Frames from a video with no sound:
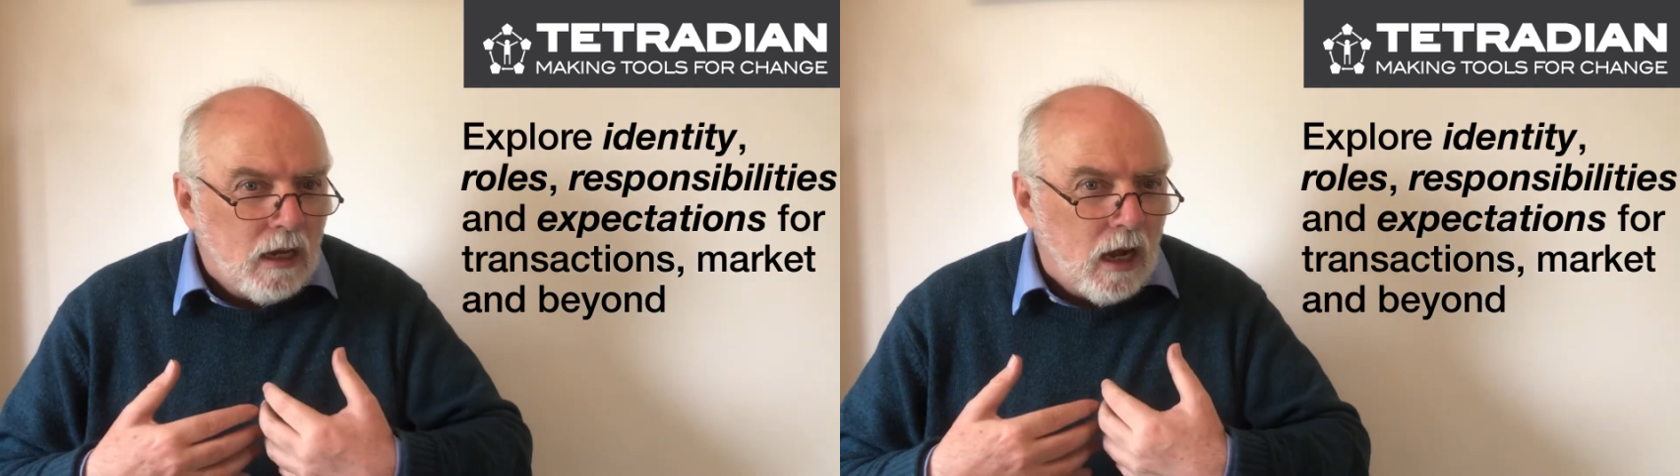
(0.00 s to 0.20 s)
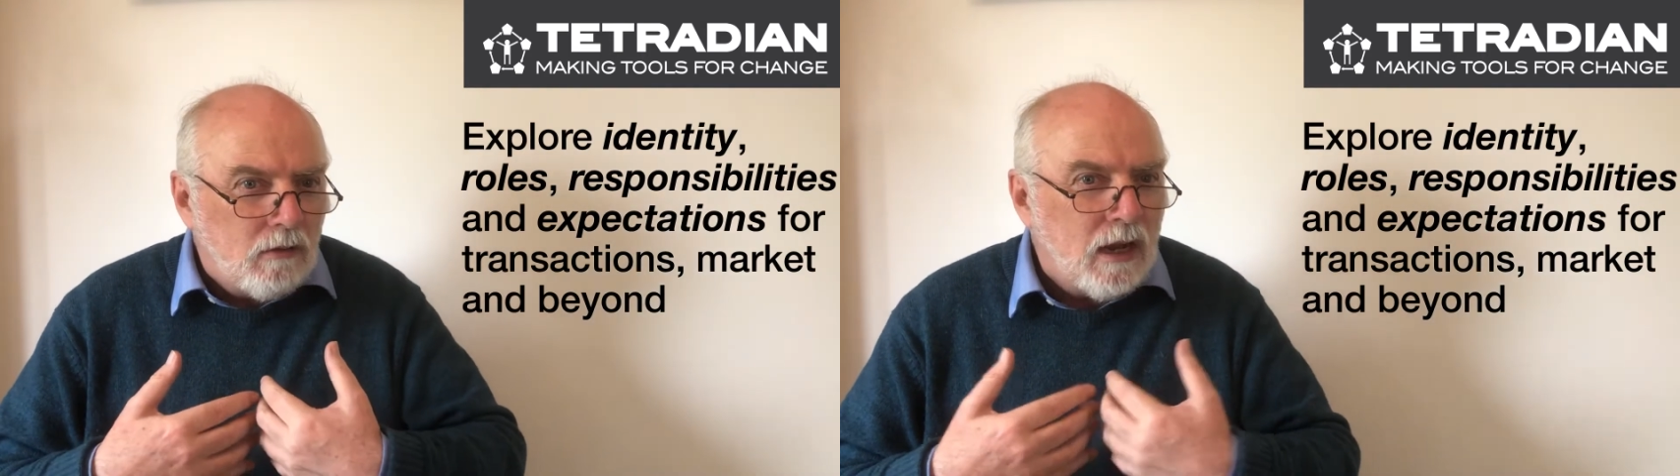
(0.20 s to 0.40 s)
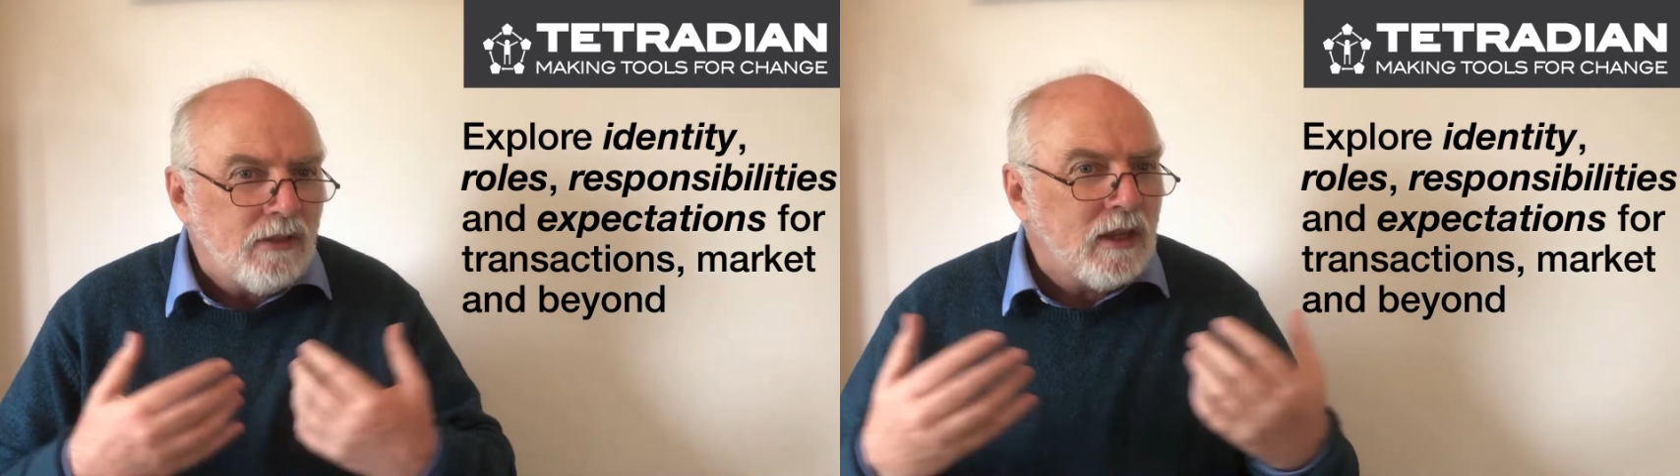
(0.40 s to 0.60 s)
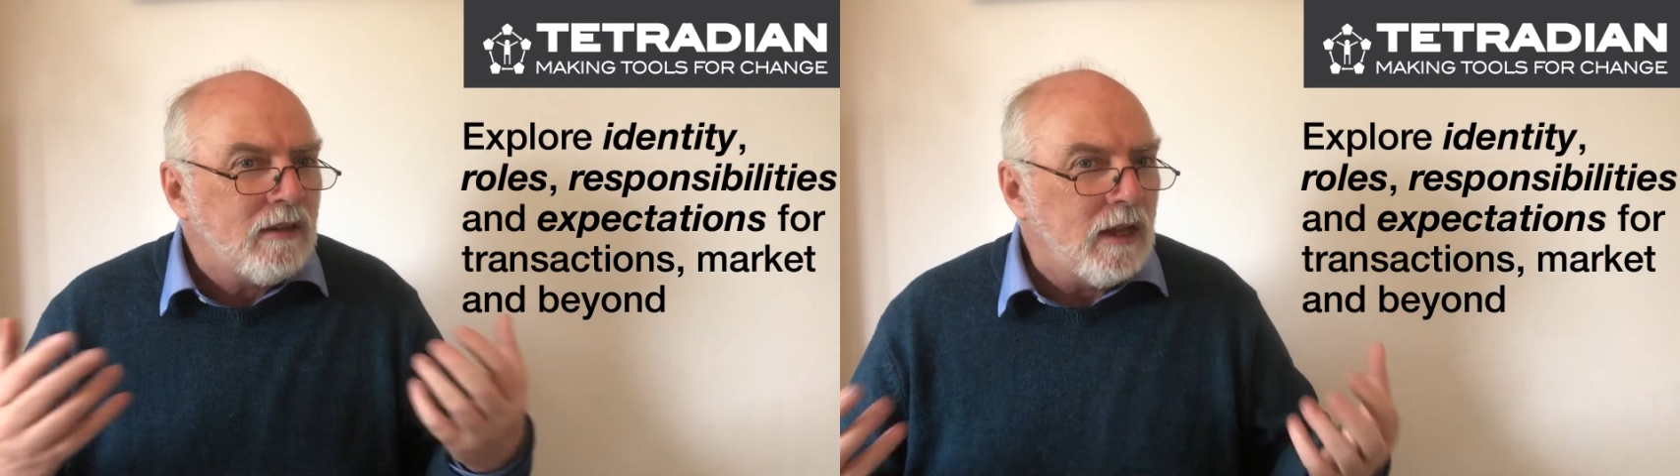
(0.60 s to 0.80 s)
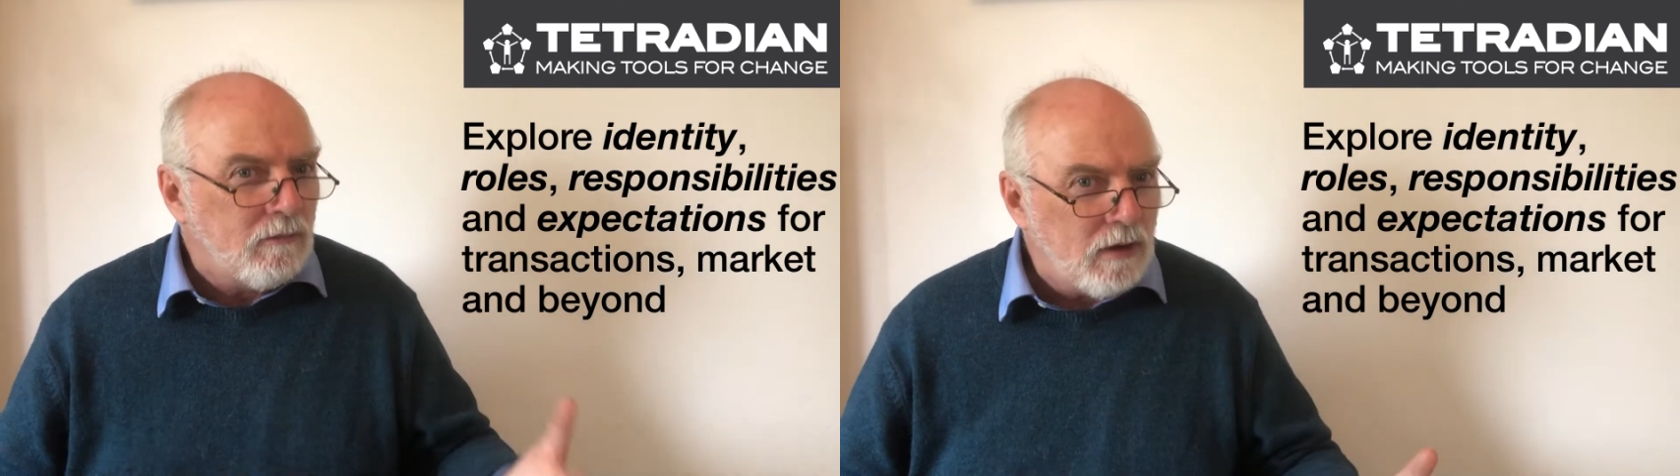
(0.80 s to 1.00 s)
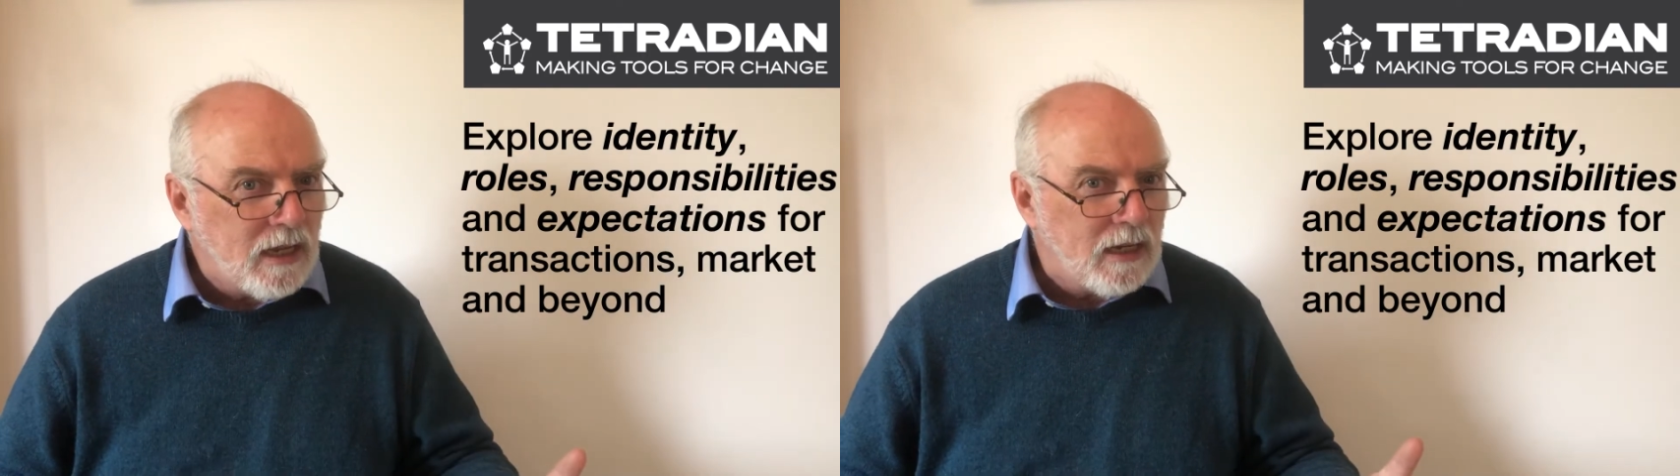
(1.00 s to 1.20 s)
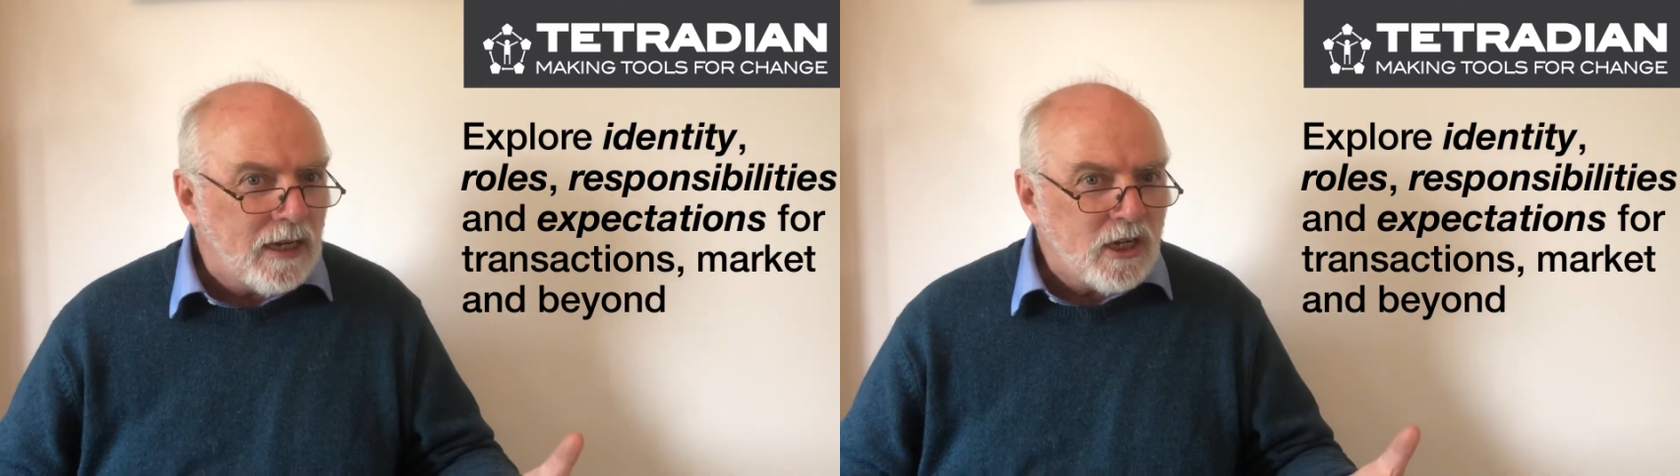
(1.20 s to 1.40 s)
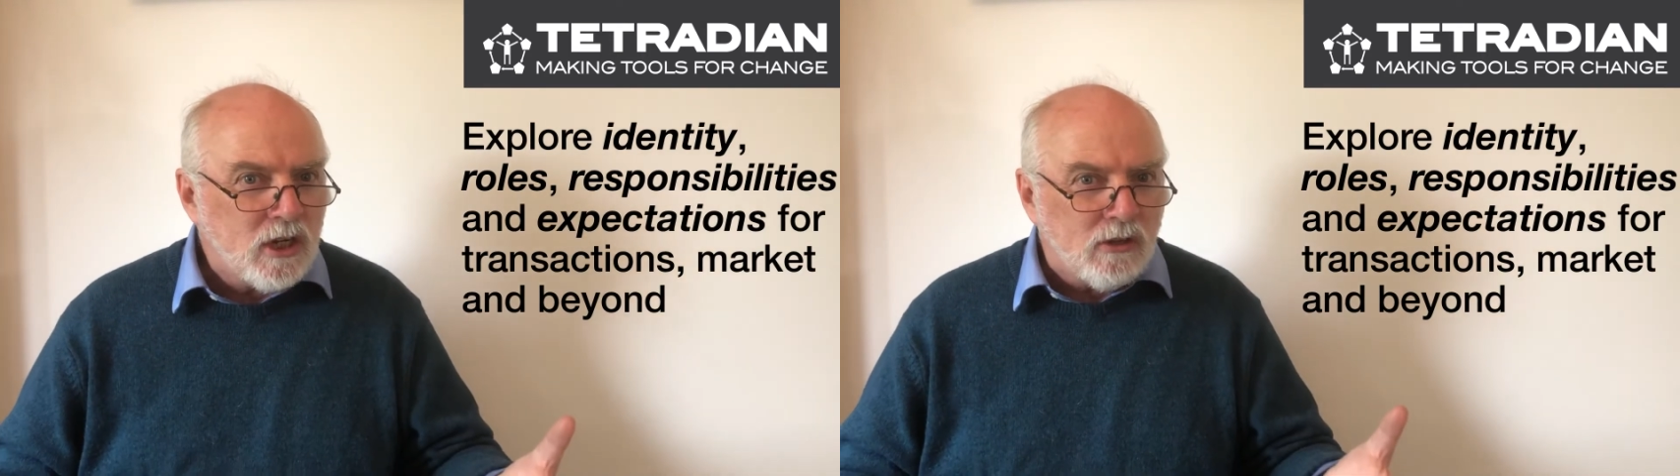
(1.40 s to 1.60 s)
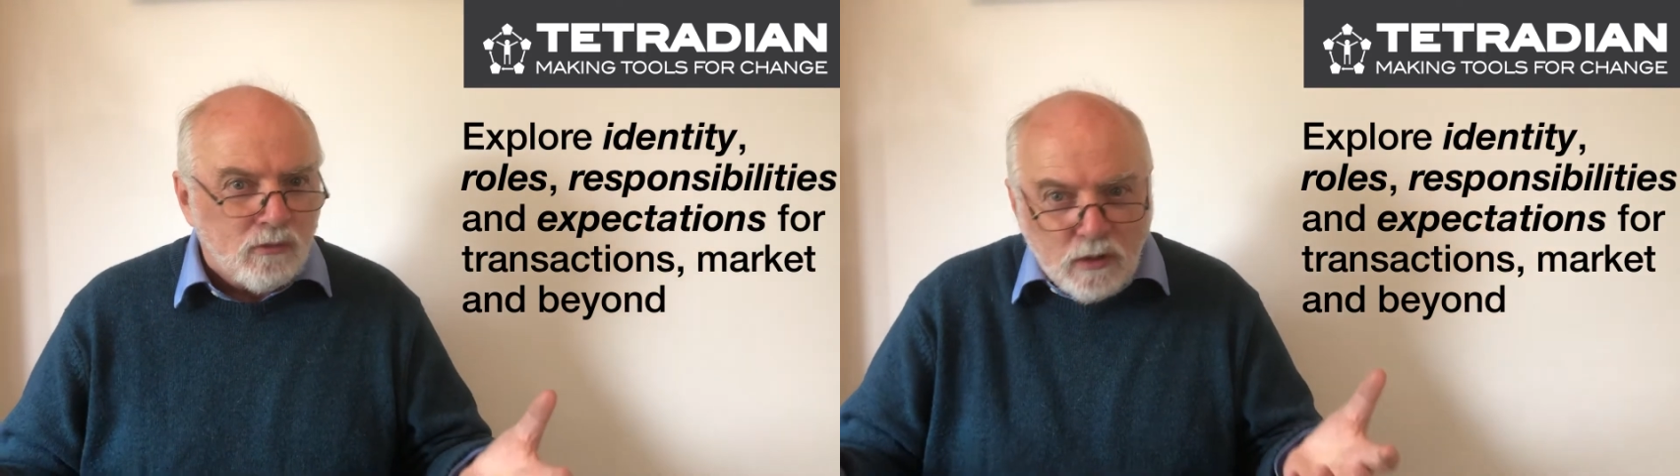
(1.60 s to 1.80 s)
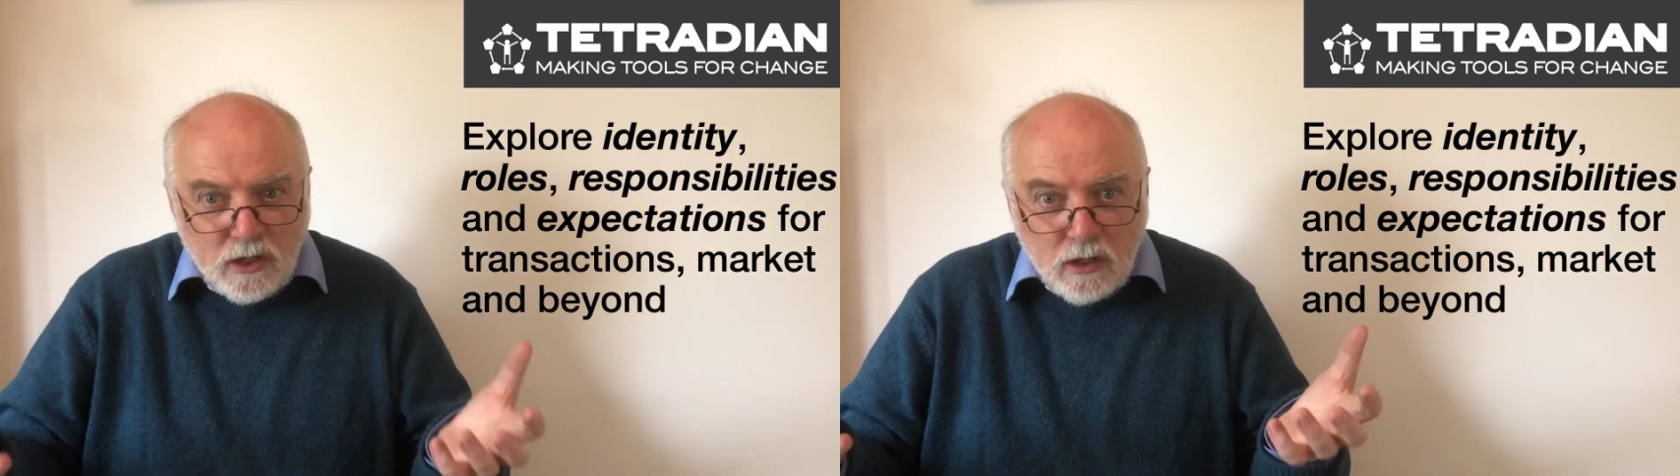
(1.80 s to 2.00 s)
around things like regulations,
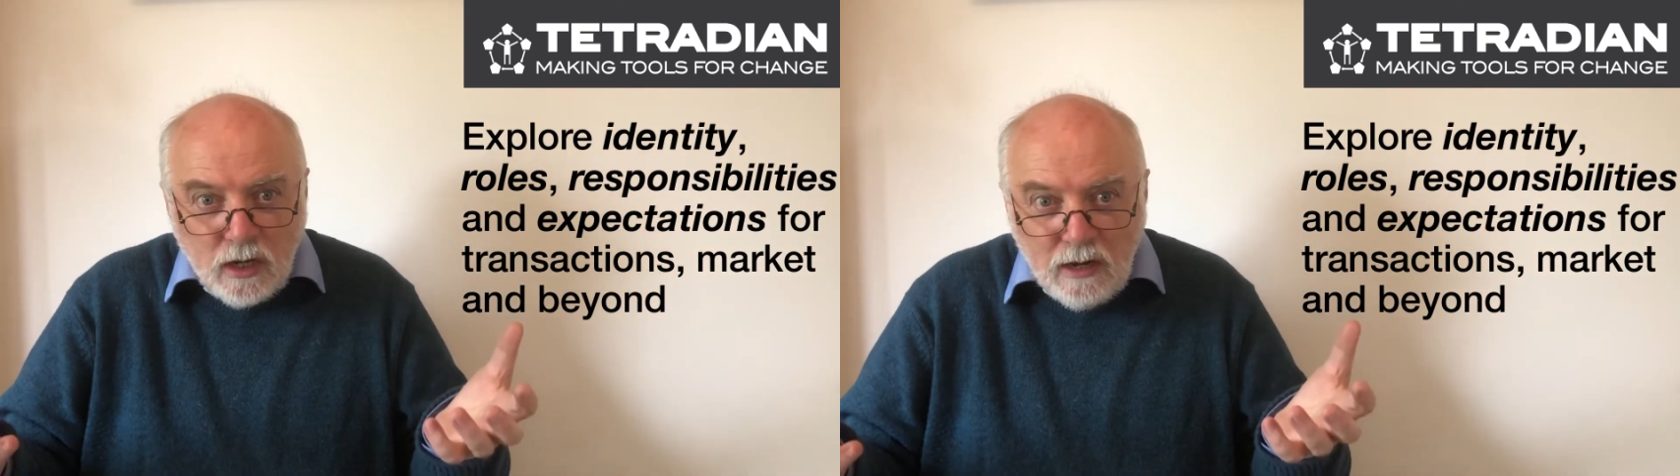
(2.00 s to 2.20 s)
which,